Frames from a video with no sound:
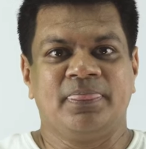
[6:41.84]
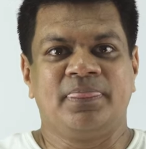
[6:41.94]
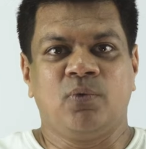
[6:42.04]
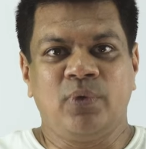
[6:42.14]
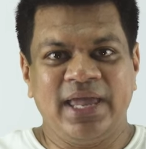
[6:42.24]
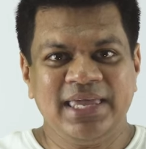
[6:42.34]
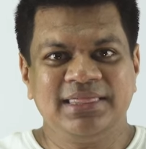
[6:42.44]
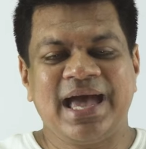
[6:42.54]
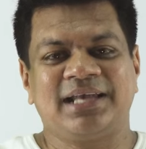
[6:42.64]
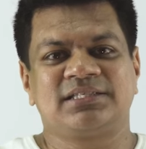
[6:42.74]
the way
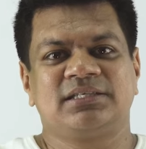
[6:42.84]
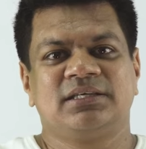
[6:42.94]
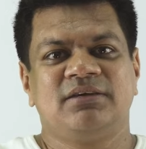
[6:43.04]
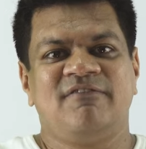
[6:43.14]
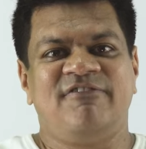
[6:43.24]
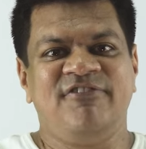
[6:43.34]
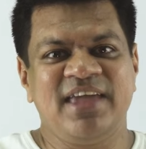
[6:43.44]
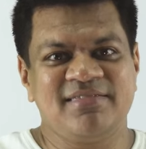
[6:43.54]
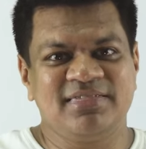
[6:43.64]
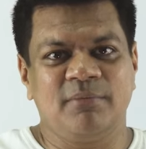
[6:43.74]
that
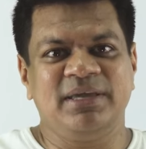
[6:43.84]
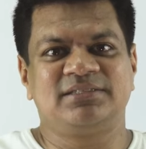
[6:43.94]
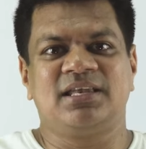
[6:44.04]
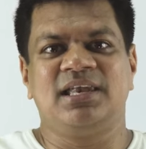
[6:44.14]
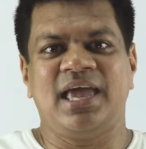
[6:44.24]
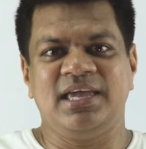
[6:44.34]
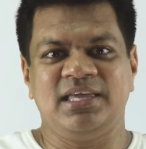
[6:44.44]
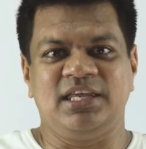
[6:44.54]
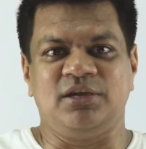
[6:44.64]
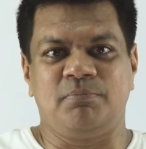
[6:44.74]
Vietnamese
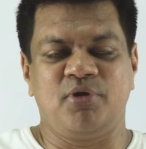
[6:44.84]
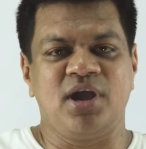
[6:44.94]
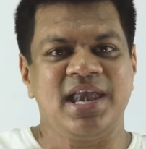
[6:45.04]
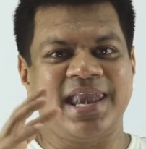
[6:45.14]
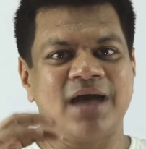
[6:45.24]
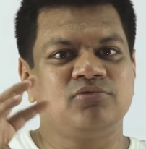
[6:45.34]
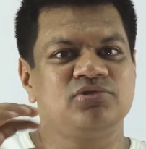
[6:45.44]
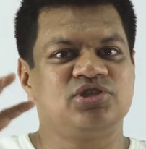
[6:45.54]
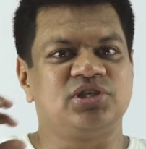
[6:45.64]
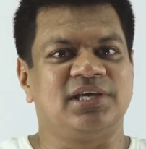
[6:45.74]
lady
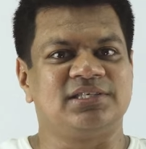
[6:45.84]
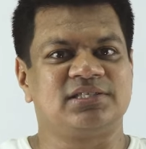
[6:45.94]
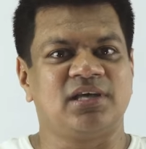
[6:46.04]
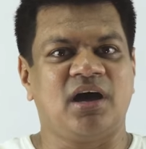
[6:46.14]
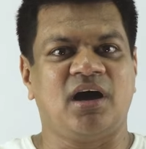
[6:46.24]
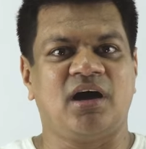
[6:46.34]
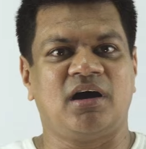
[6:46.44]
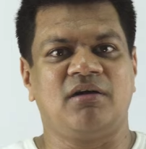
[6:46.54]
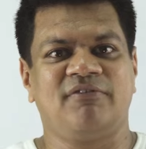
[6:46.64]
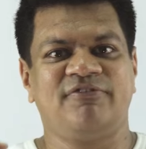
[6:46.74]
pronounces
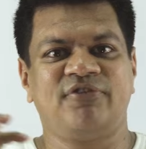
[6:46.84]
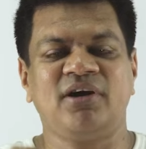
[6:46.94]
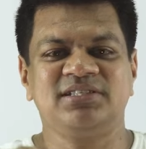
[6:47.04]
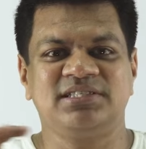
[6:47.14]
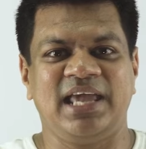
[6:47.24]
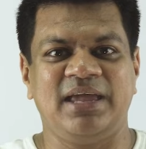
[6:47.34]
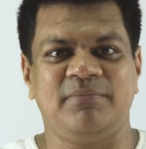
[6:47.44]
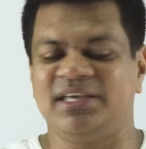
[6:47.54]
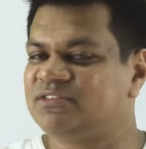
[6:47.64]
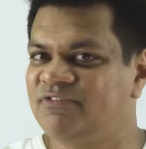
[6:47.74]
her first
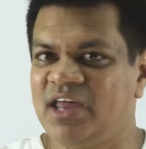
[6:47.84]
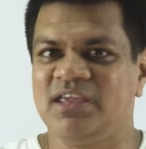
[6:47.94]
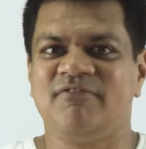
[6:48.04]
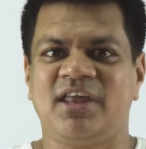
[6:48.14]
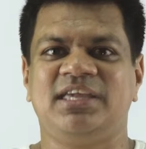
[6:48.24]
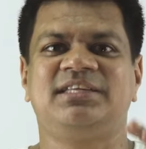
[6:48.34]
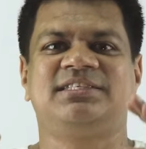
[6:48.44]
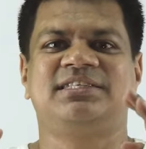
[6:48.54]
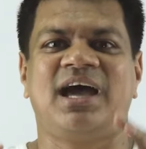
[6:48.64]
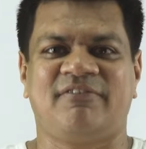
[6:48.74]
name is very, very
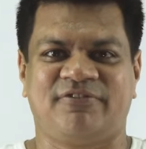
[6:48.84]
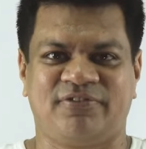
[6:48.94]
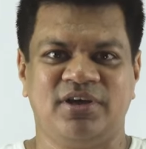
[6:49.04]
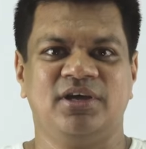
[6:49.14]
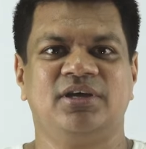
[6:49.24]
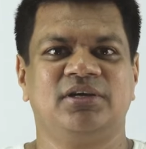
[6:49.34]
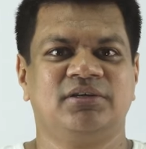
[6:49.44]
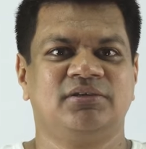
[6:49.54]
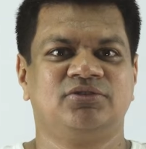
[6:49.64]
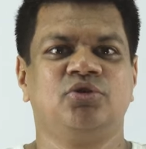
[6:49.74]
tough
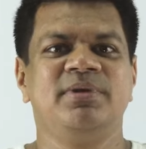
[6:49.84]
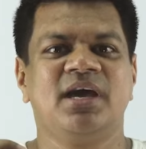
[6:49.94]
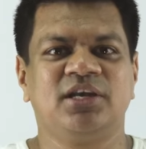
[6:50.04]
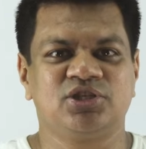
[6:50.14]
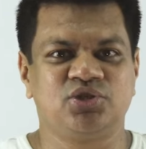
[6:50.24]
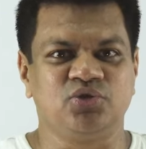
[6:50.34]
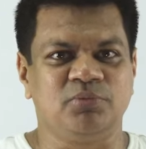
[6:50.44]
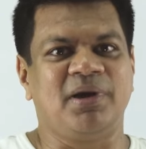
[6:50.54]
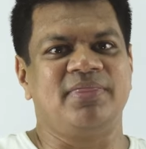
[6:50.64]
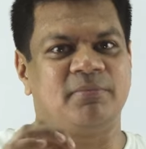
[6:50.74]
to be
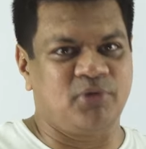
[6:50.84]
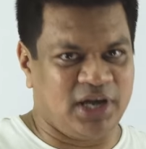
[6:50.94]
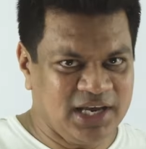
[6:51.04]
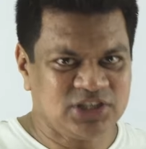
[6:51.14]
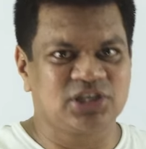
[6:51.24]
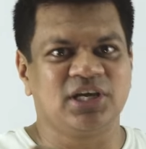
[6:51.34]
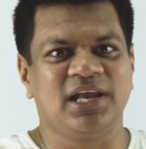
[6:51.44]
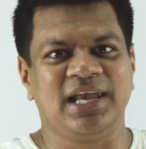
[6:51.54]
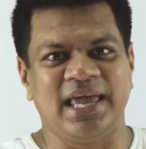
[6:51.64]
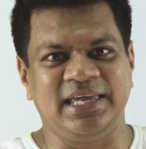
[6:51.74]
understood by the British
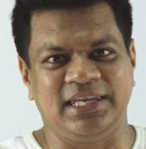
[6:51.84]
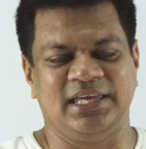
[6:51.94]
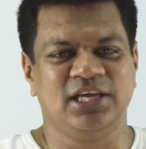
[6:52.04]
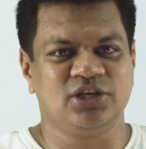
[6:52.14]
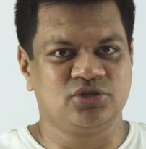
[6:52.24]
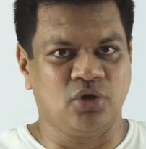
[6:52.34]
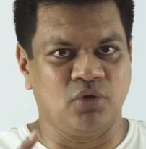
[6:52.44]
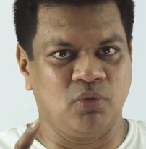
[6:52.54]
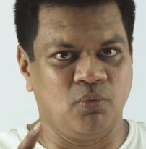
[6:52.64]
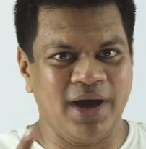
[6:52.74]
lady.
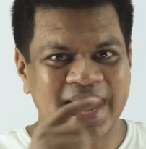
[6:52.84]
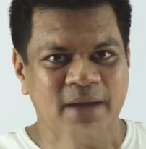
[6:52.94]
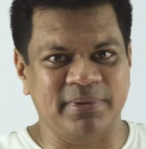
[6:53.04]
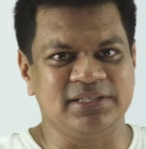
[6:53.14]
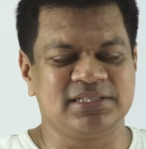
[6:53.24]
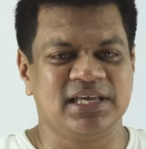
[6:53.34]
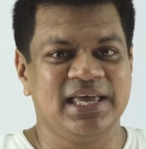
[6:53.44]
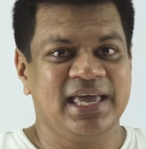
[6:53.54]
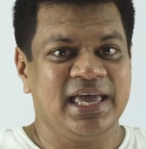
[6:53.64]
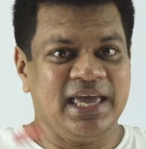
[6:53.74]
So what happens
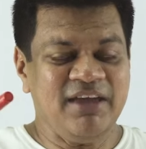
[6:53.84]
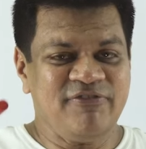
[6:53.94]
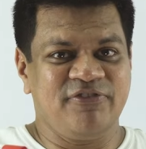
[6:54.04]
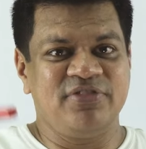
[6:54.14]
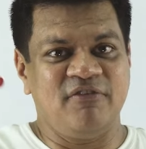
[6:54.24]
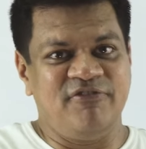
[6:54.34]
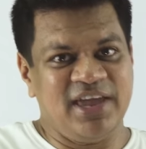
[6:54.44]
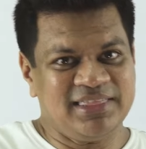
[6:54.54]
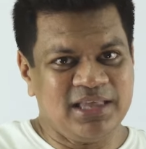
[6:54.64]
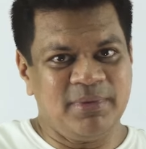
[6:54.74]
if the
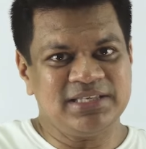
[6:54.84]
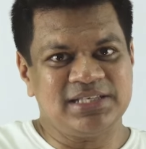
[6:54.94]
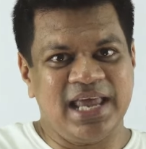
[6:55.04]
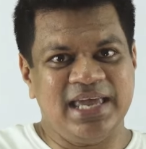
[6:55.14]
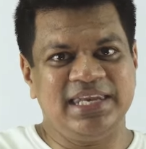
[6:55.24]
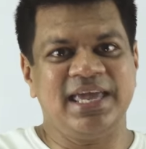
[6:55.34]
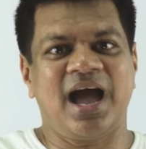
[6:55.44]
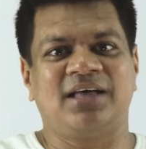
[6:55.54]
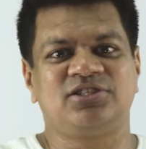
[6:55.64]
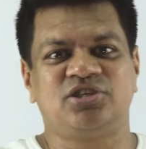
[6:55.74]
Vietnamese lady
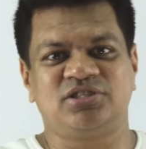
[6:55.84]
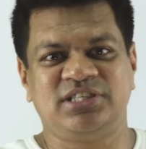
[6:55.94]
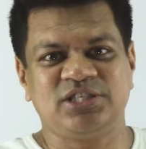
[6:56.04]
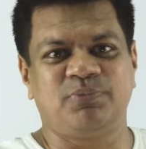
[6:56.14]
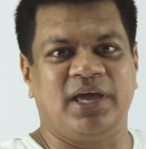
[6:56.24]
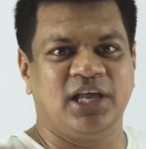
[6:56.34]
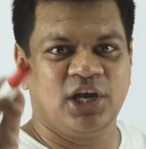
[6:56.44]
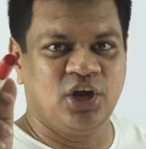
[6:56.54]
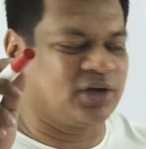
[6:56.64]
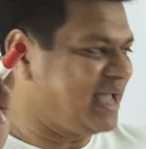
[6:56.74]
answers this way?
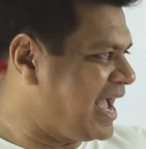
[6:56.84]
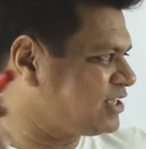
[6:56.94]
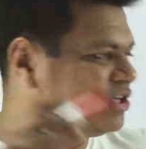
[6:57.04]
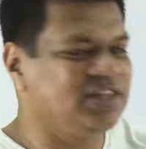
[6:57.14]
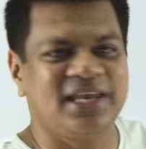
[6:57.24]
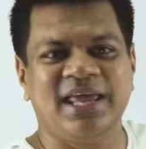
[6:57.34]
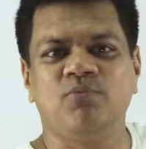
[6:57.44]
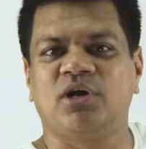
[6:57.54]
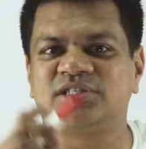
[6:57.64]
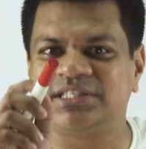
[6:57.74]
Look, actually the name
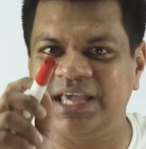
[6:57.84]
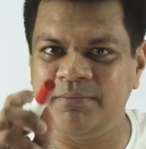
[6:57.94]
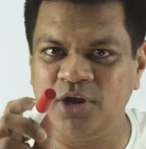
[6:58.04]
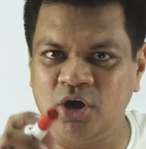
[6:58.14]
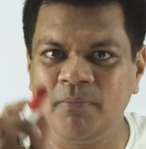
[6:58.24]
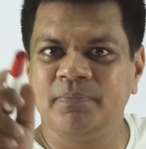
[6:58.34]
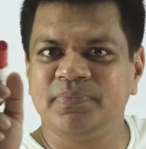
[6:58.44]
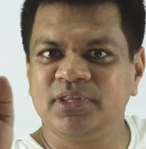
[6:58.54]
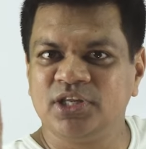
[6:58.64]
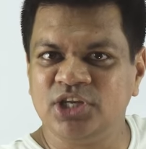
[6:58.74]
was Kim
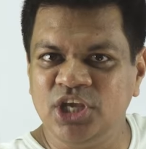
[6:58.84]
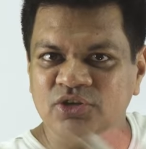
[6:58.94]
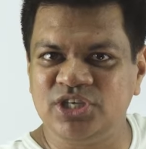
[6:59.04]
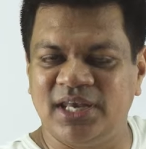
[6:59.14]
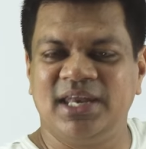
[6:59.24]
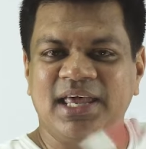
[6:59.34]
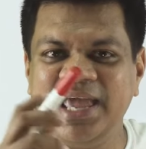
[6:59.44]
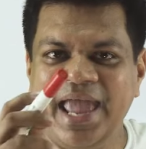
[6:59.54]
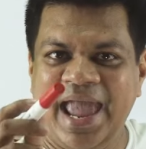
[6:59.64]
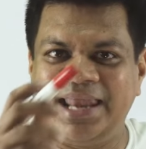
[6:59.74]
Long Nugent,
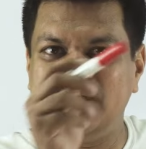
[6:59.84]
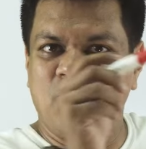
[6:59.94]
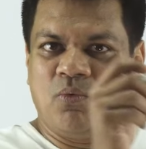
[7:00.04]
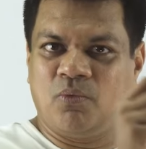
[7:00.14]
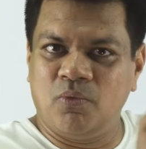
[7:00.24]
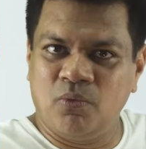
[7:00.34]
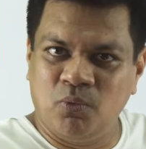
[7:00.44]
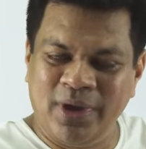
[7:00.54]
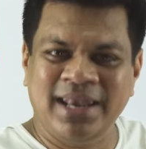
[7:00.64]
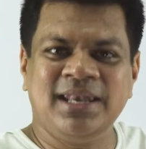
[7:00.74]
and
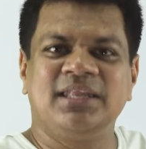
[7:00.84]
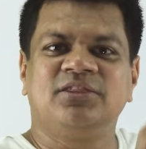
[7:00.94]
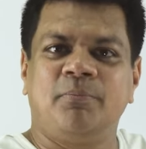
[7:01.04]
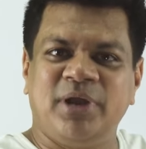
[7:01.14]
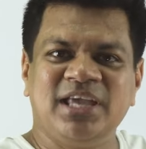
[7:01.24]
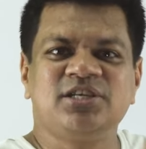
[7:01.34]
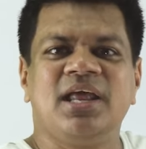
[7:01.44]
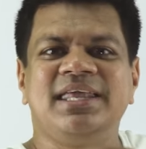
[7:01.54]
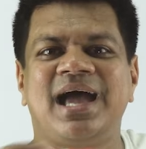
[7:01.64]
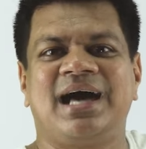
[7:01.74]
when the British
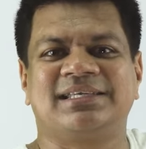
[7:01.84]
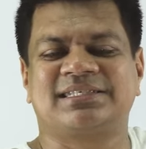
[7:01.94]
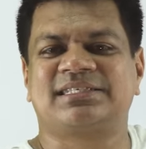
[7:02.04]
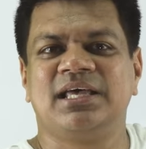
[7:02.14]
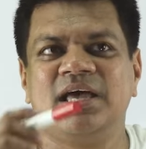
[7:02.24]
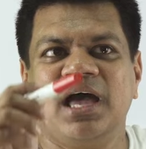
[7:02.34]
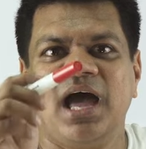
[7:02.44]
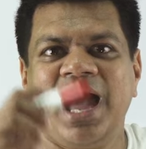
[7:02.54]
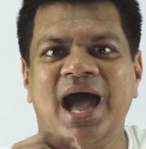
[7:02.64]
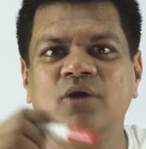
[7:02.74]
lady asks,
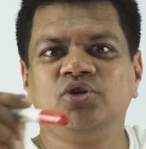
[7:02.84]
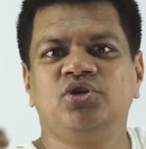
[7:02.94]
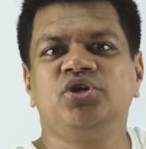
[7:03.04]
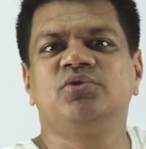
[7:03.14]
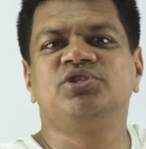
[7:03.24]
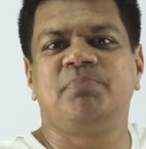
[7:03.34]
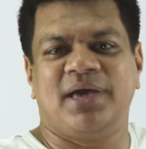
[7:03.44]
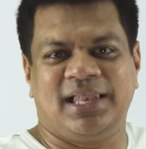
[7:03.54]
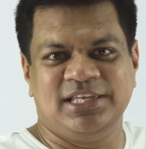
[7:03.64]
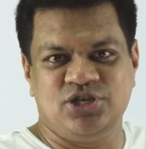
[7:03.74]
how do you
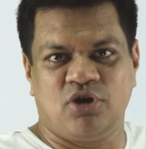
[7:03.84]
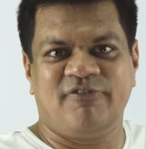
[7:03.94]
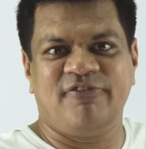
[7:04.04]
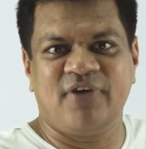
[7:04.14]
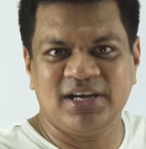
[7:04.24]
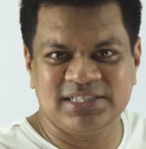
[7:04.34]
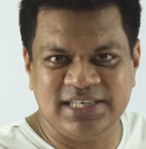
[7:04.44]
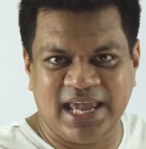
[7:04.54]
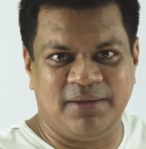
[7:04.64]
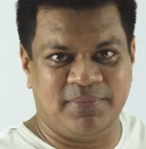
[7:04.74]
spell your first
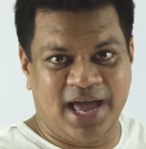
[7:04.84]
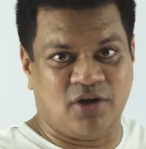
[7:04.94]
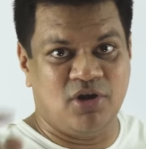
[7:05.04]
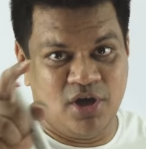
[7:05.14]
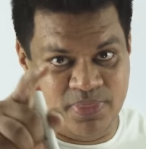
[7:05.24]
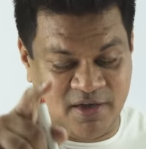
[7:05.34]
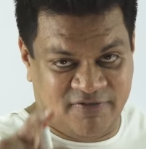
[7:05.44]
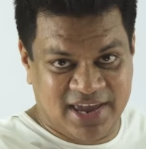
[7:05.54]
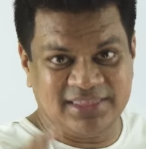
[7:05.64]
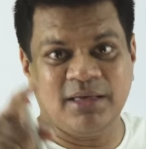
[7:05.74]
name? Now, the
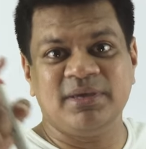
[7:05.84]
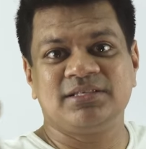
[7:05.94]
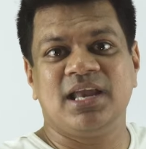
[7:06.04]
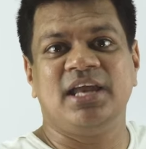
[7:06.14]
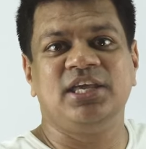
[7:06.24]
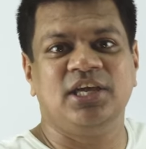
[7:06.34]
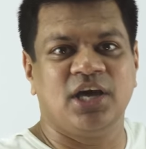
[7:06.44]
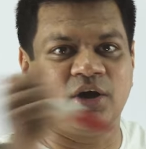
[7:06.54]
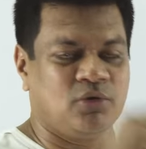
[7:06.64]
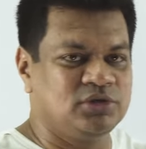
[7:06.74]
Vietnamese lady
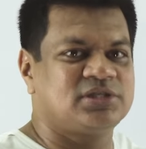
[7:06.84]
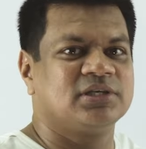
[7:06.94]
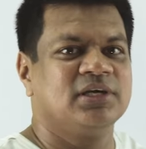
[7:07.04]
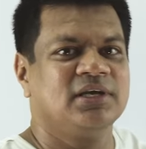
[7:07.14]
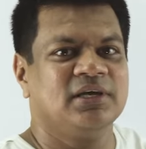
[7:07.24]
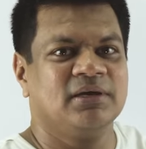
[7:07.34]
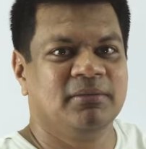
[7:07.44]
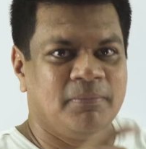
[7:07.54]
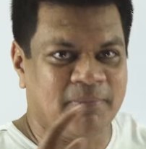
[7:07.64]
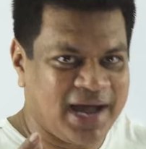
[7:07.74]
goes,
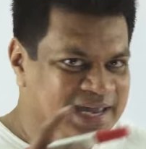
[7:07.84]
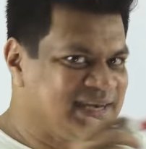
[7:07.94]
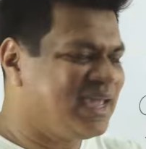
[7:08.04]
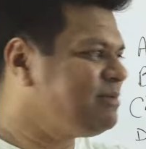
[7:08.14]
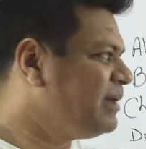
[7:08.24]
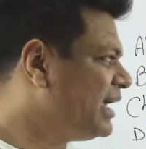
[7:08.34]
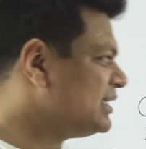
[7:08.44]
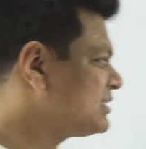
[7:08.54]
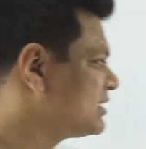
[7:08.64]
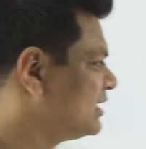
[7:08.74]
my name
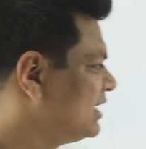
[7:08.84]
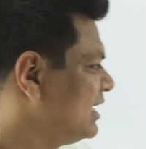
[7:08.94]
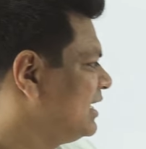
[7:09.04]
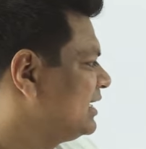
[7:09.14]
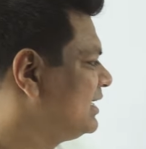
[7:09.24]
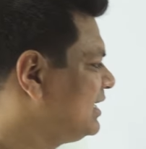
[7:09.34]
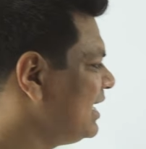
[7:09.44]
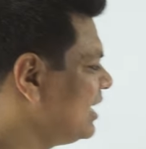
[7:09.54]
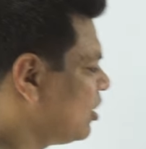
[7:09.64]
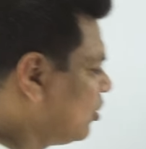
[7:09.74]
is
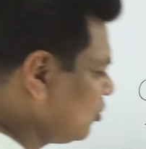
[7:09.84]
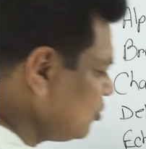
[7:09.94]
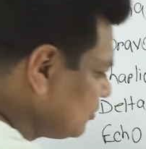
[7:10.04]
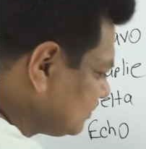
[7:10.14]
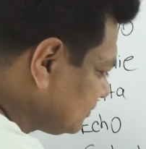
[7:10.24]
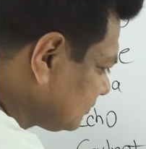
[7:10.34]
Kilo.